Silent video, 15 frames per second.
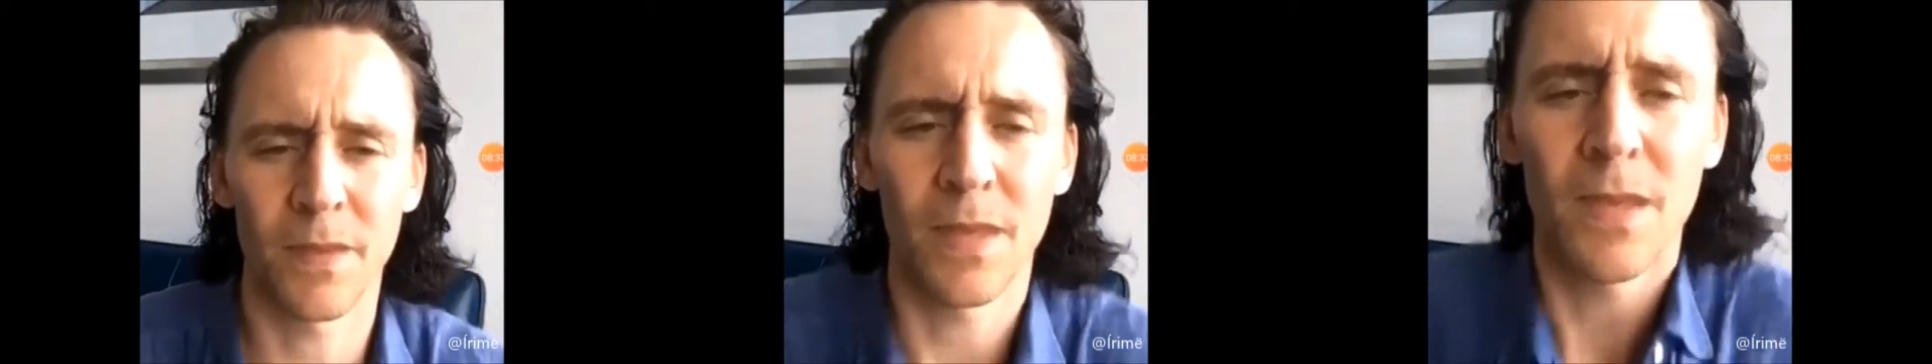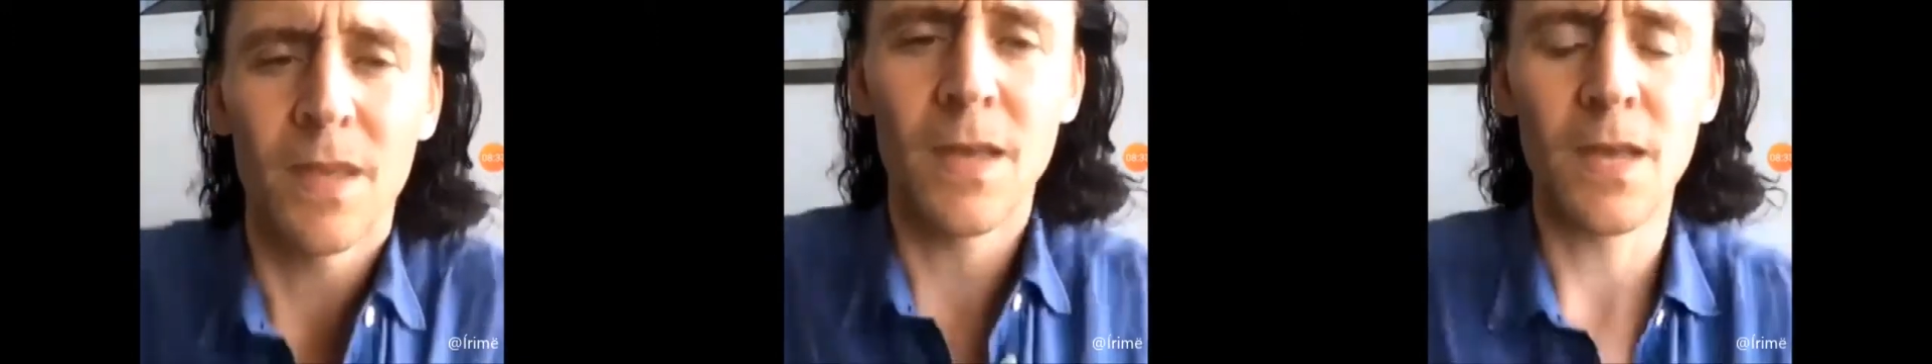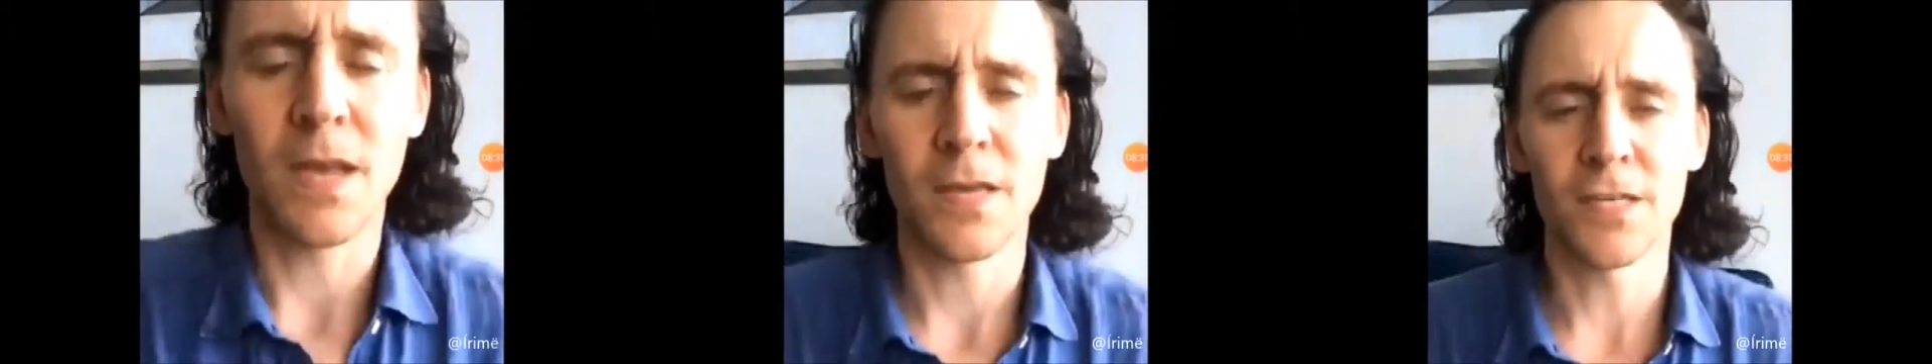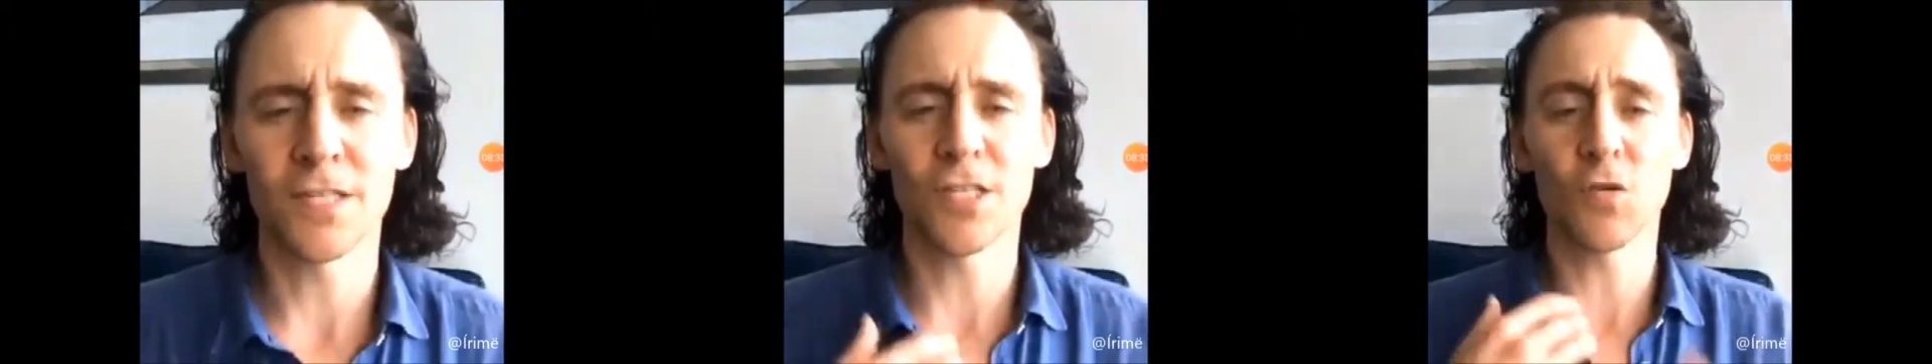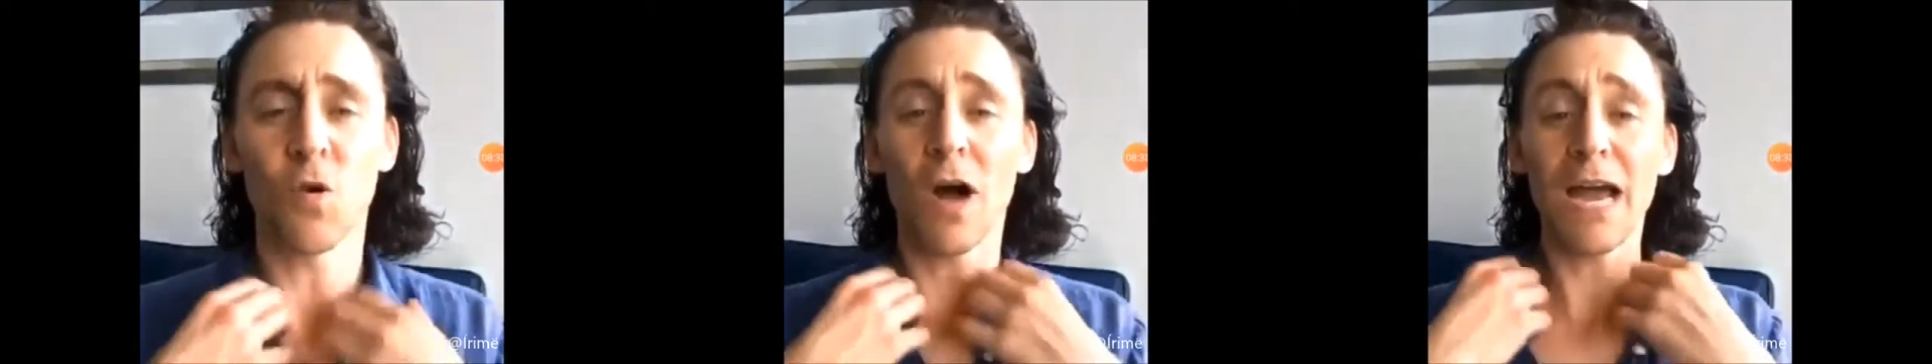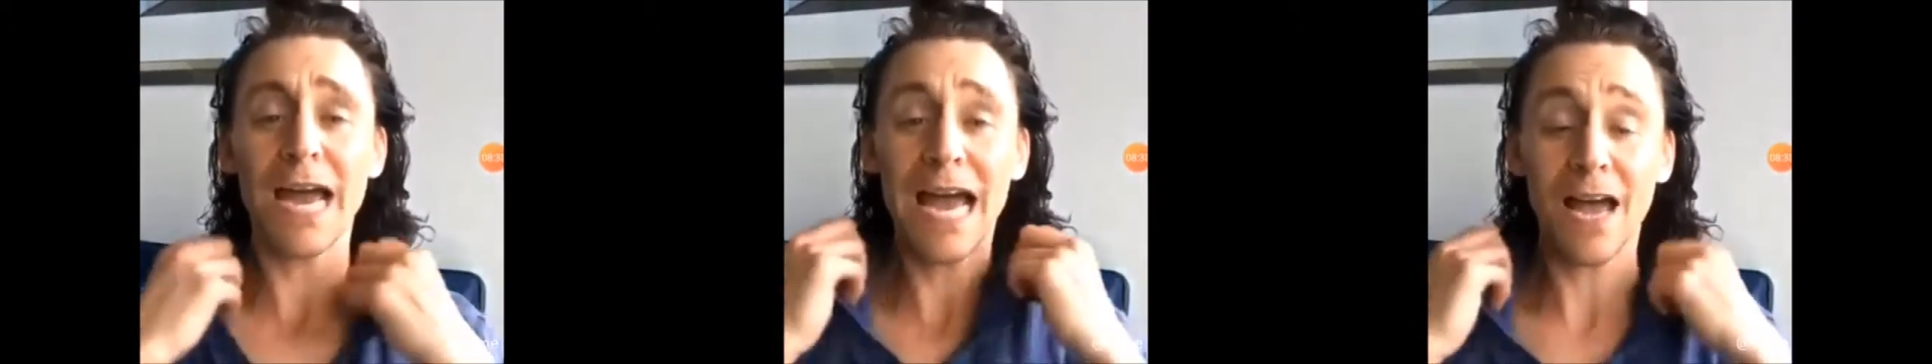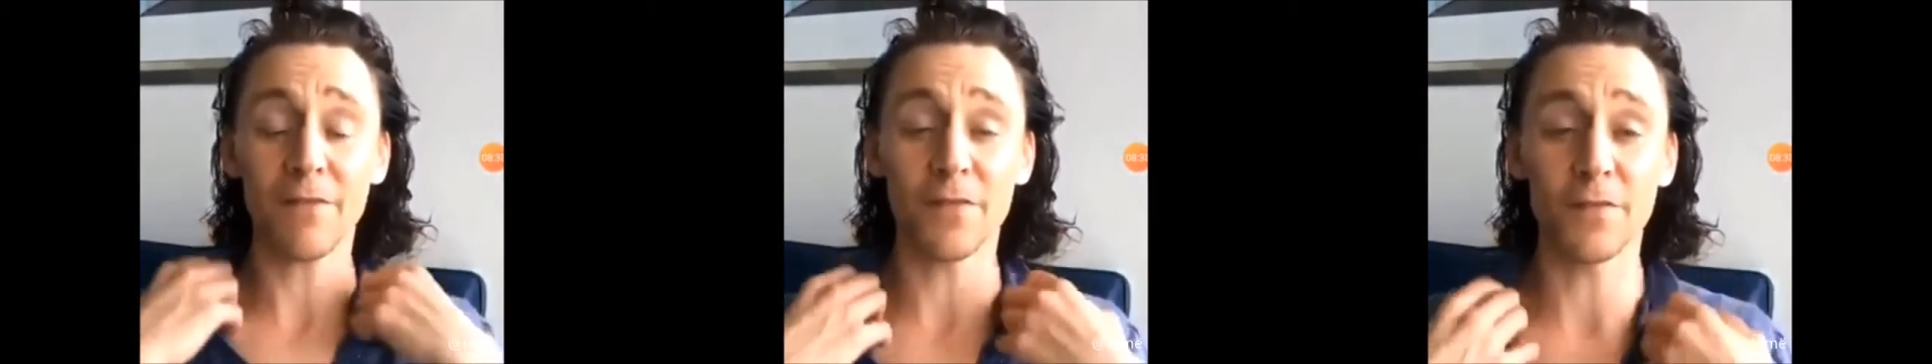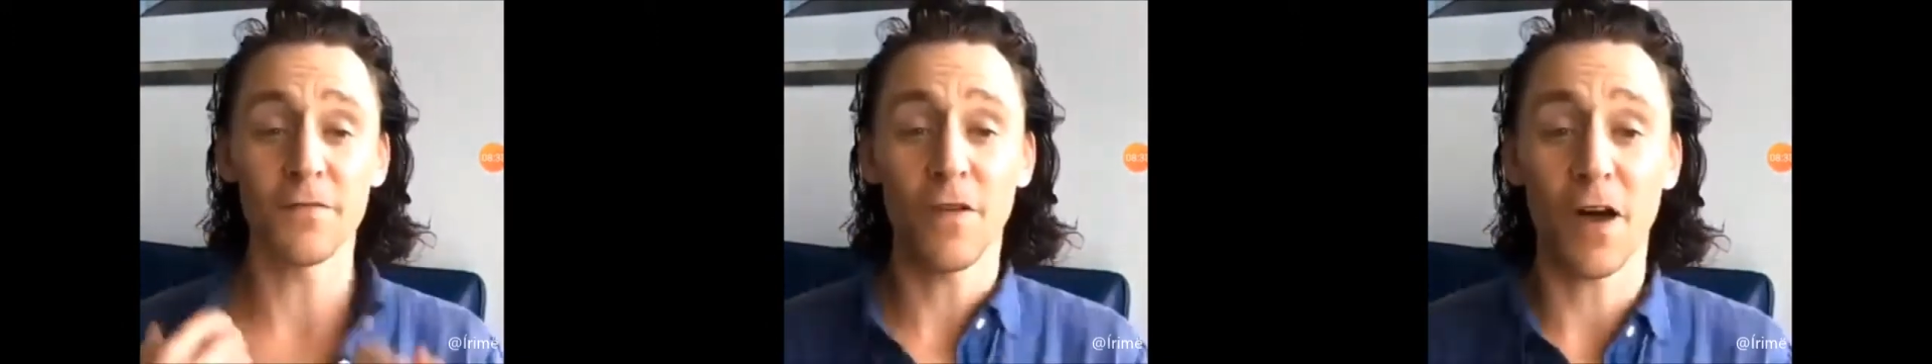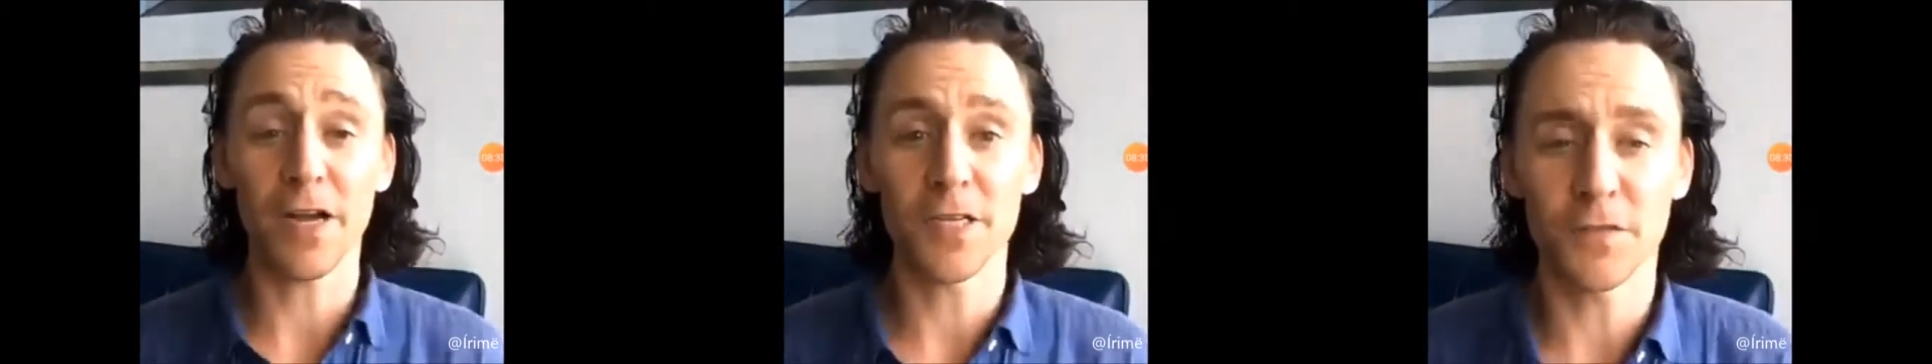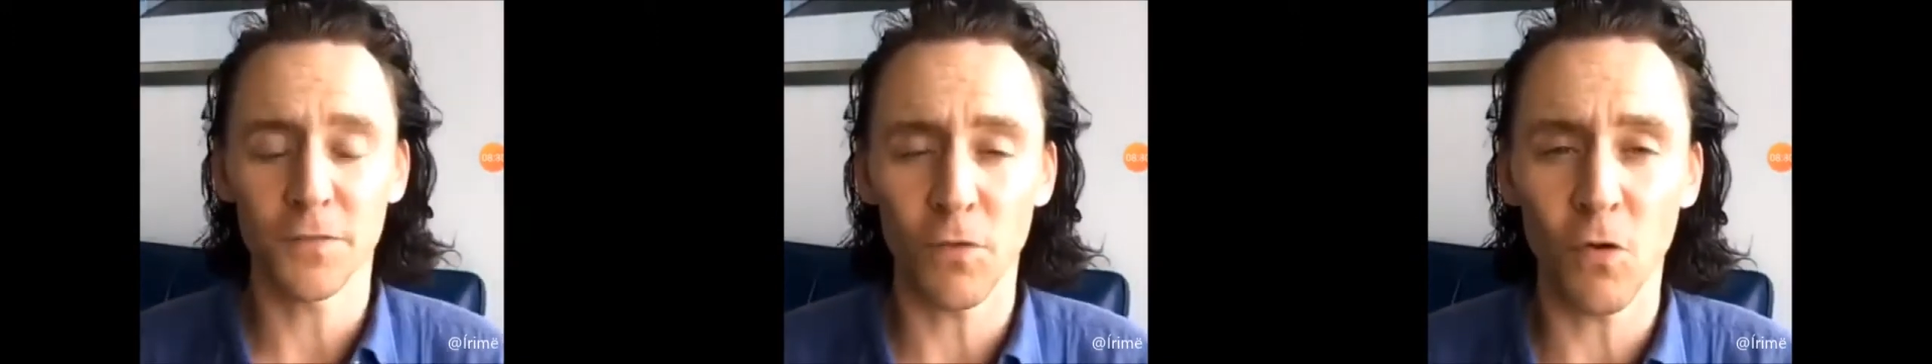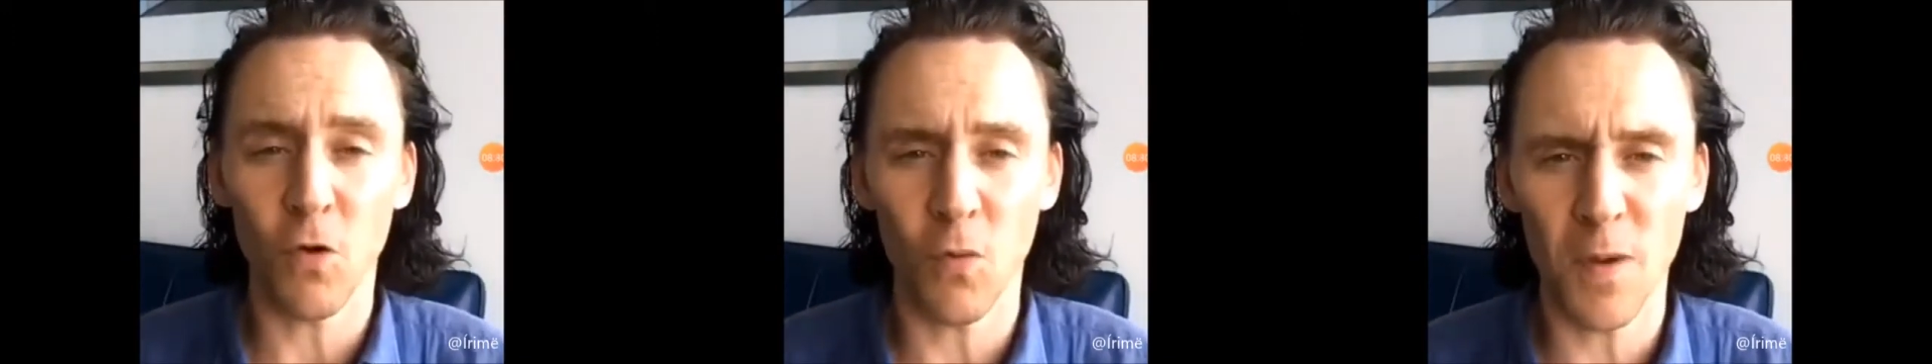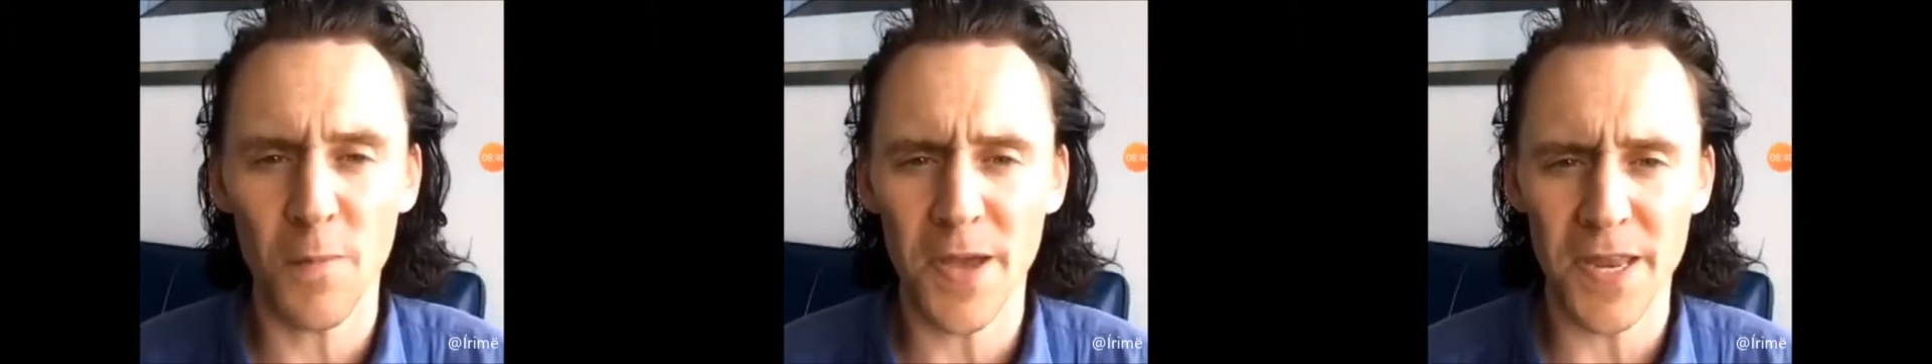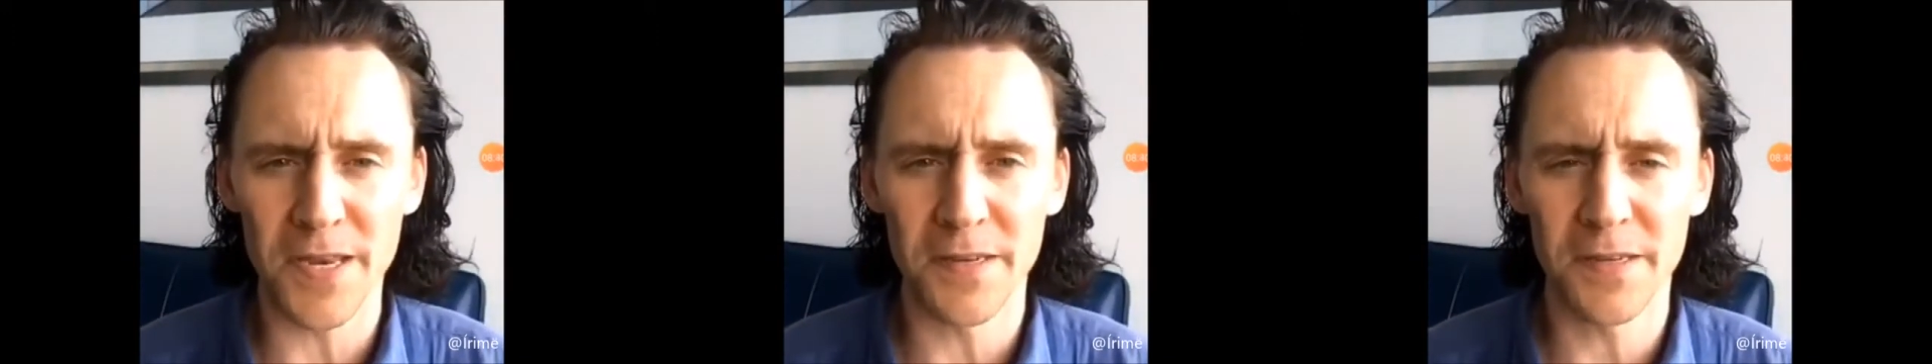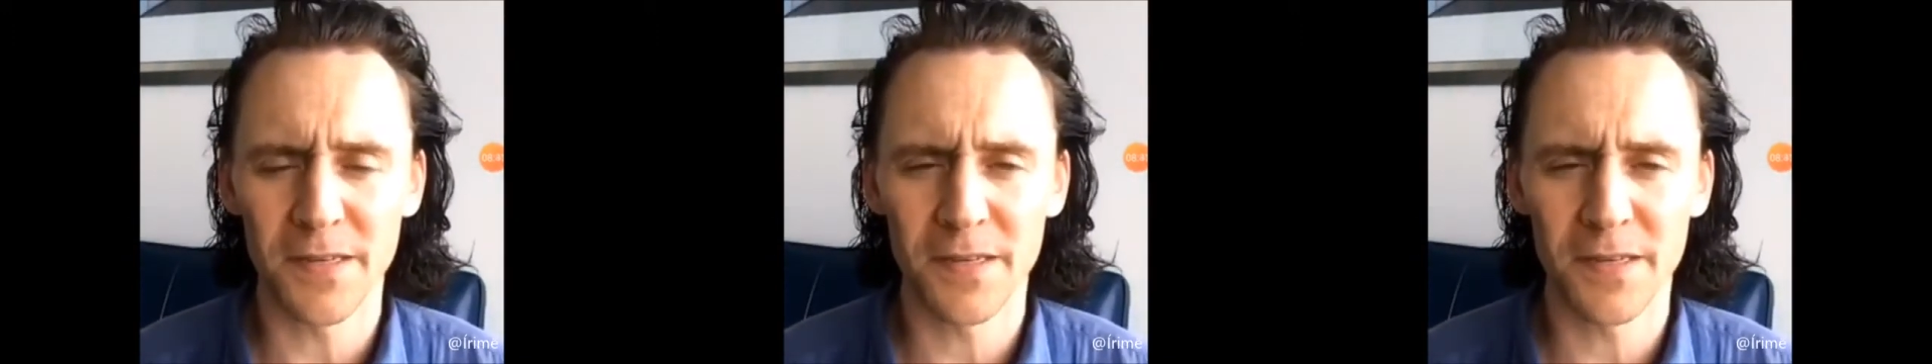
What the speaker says: Do I have advice for women?